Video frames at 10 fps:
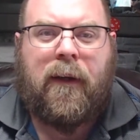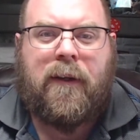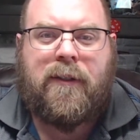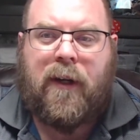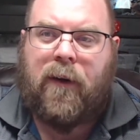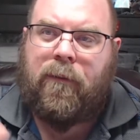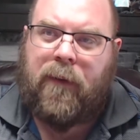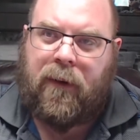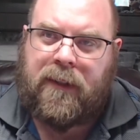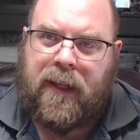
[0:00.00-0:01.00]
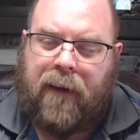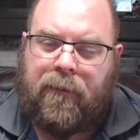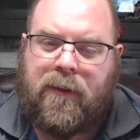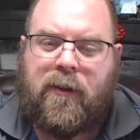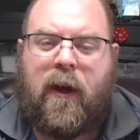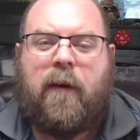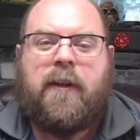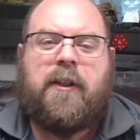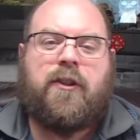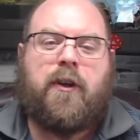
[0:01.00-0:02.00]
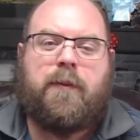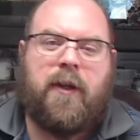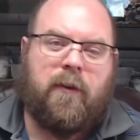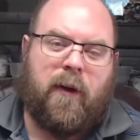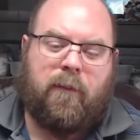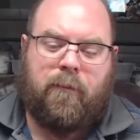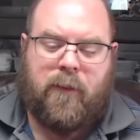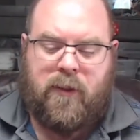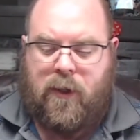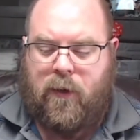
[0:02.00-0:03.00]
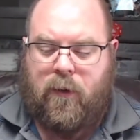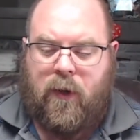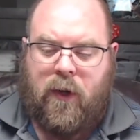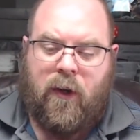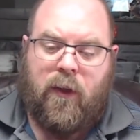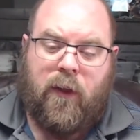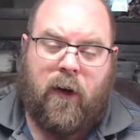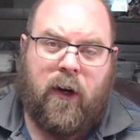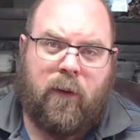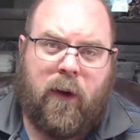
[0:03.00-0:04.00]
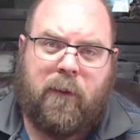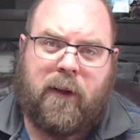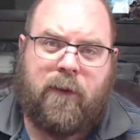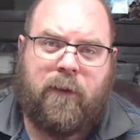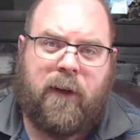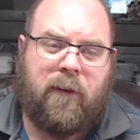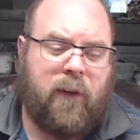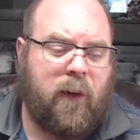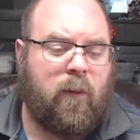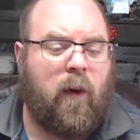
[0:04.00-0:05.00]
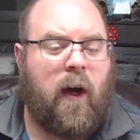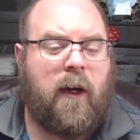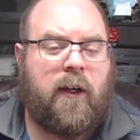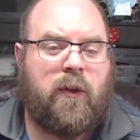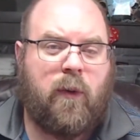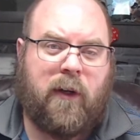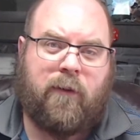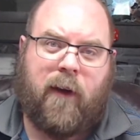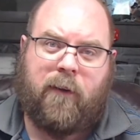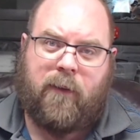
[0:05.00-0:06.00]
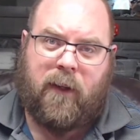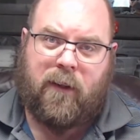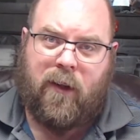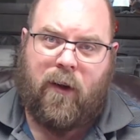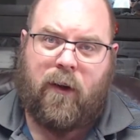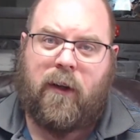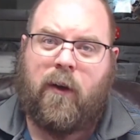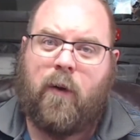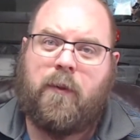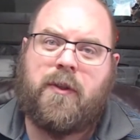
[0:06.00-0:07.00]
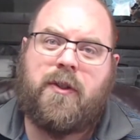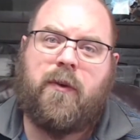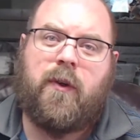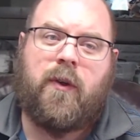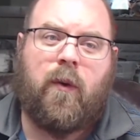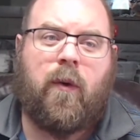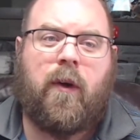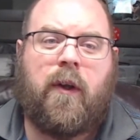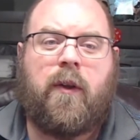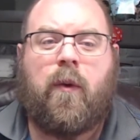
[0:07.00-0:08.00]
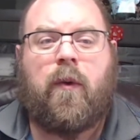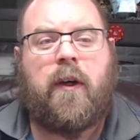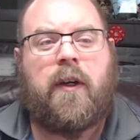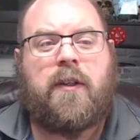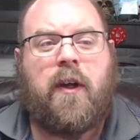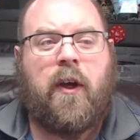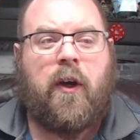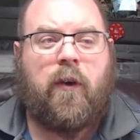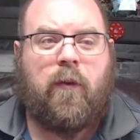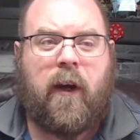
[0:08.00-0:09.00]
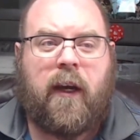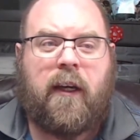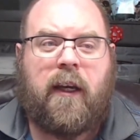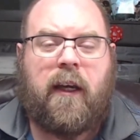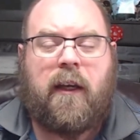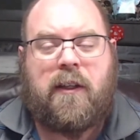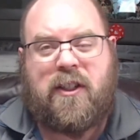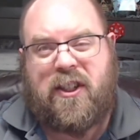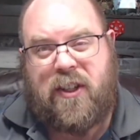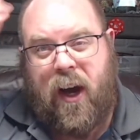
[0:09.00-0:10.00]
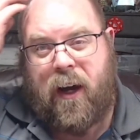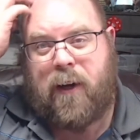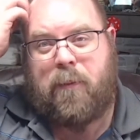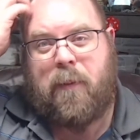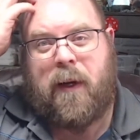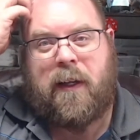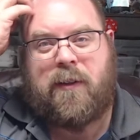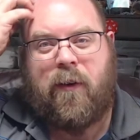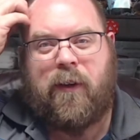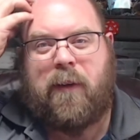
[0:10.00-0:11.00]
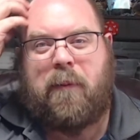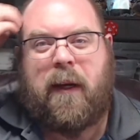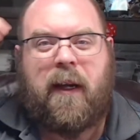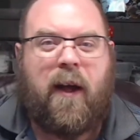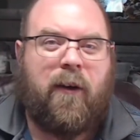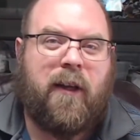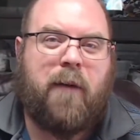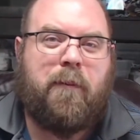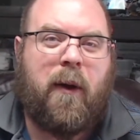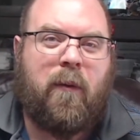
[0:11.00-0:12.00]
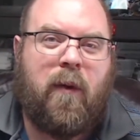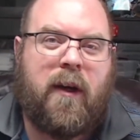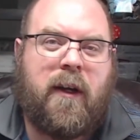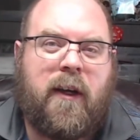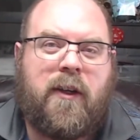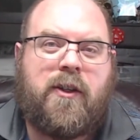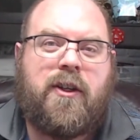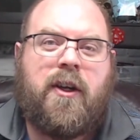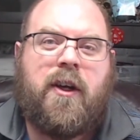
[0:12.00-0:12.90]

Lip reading: So, there was that. So anyways, the description of the room. So, they're in a room that's 15 feet wide and 25 feet long. It opens to a door. The door is rickety. It's stuck, but it's only being held up by one hinge.